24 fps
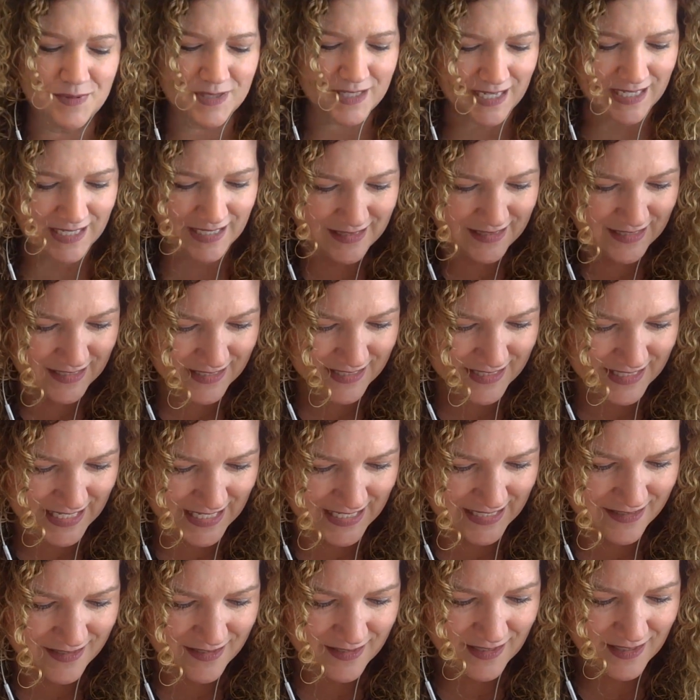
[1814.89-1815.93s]
Like in this
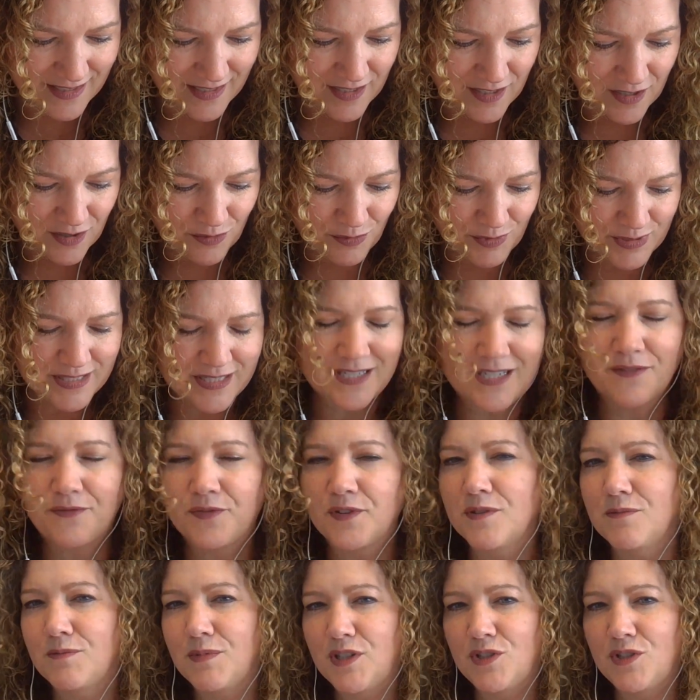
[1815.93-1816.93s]
case, what's different